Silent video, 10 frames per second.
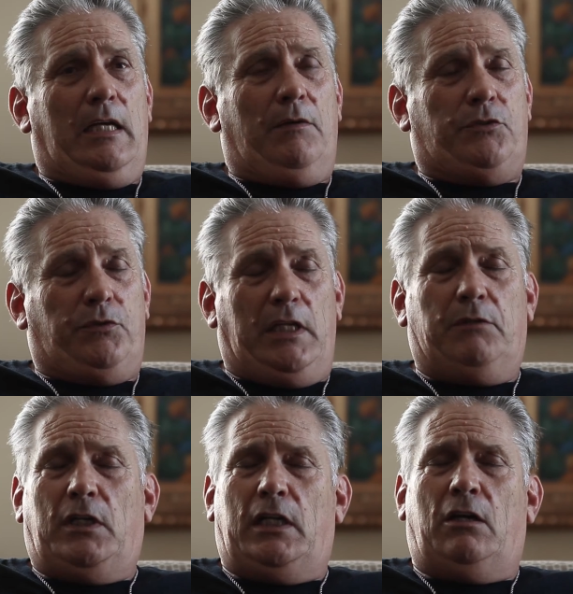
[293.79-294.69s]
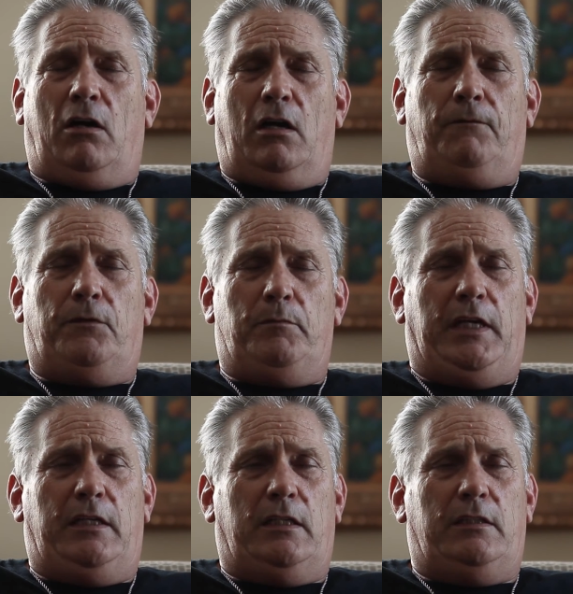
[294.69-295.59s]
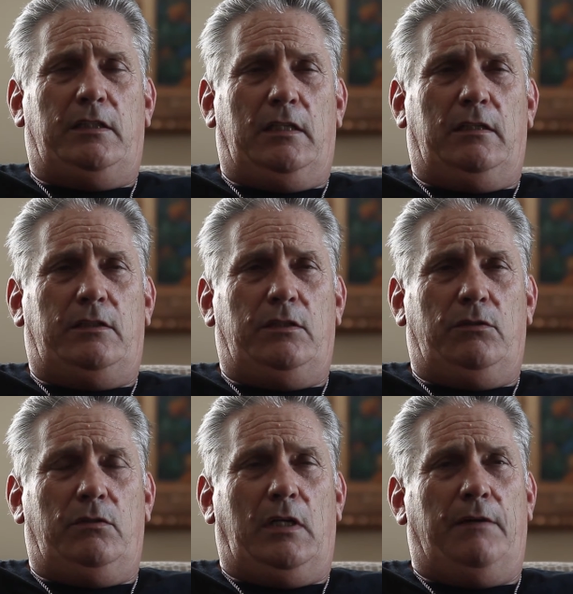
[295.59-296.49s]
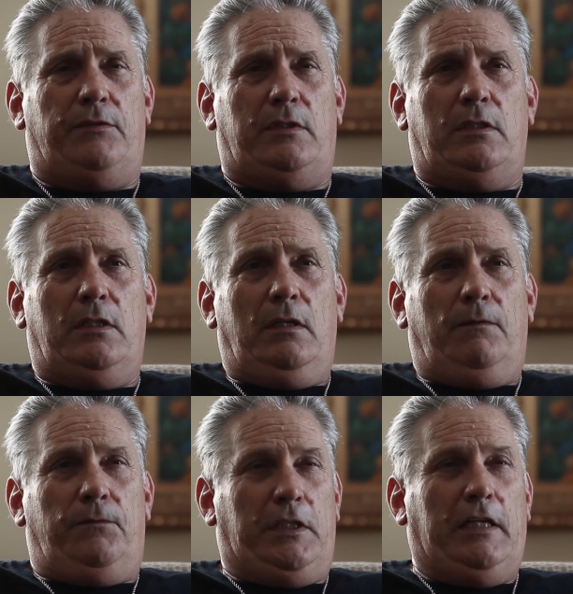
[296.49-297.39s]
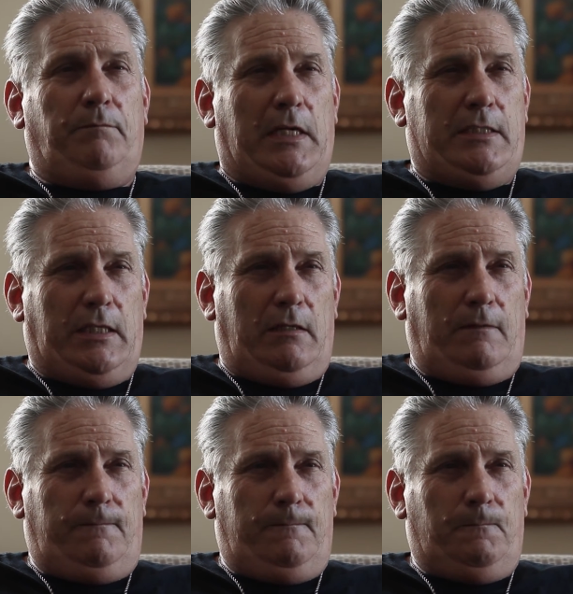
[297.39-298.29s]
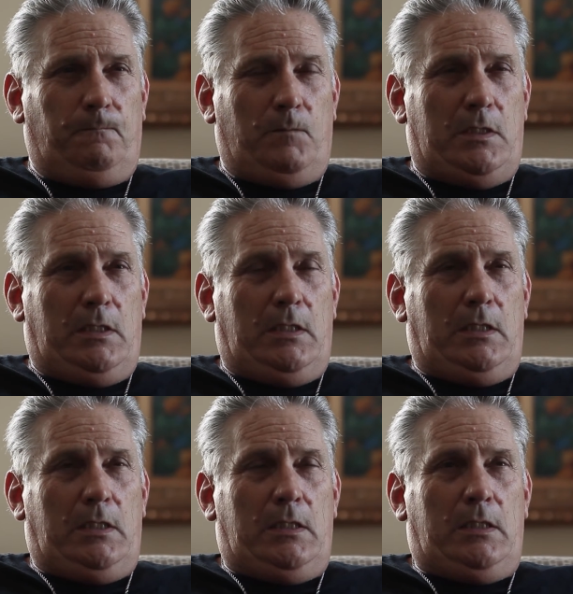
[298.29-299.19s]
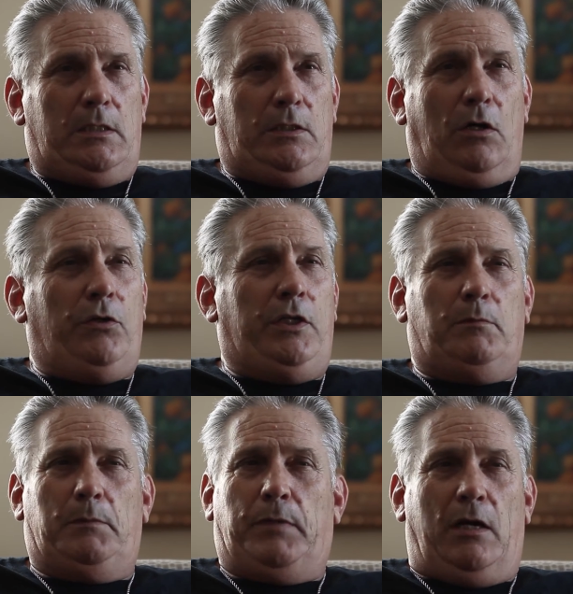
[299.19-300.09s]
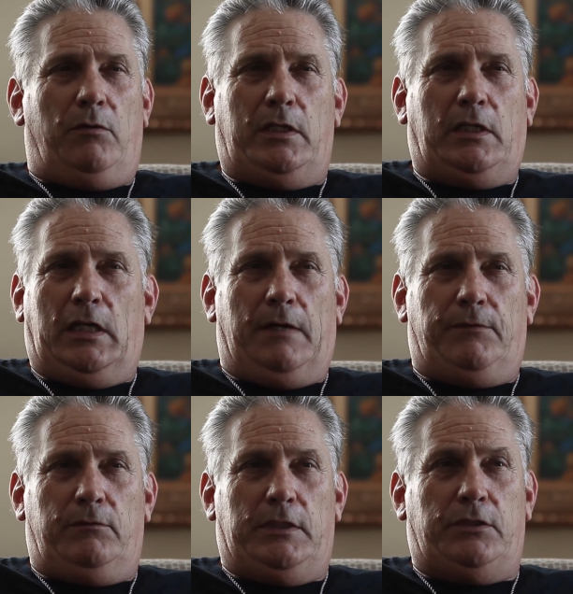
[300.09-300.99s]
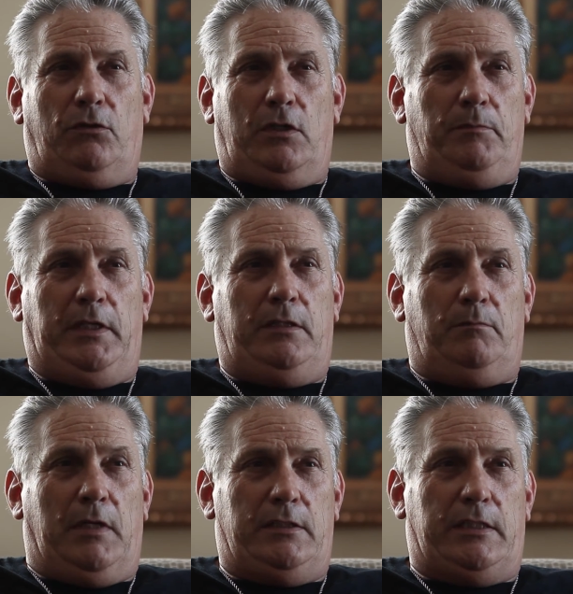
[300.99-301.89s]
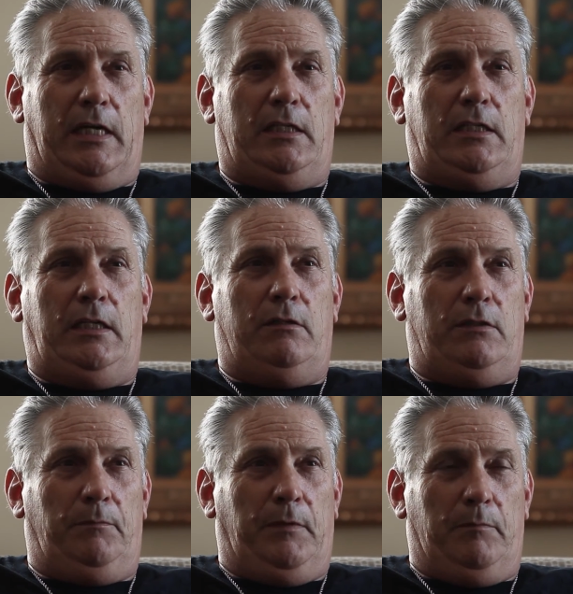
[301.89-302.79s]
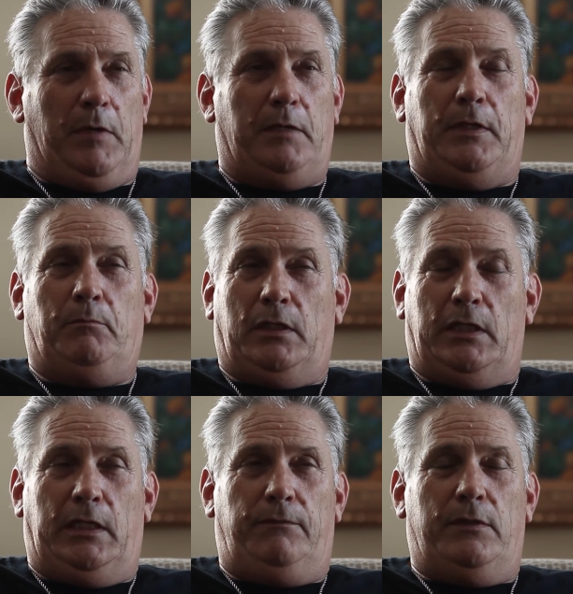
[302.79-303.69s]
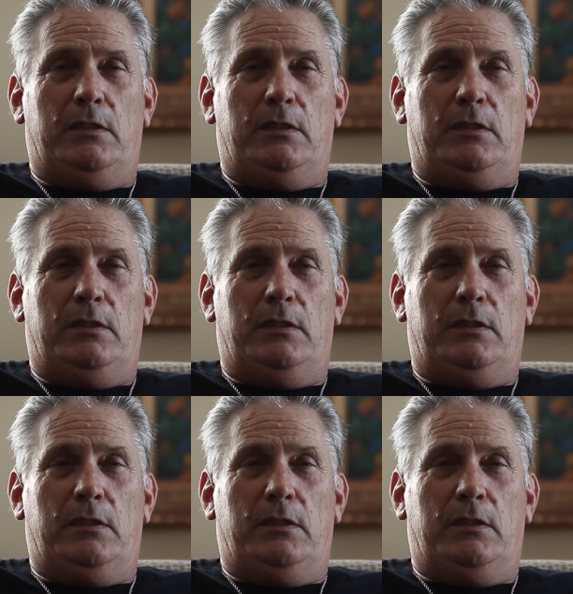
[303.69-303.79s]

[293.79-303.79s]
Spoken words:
It was really, really hard for me to ever forgive myself No human power could ever restore me to my sanity or to make me believe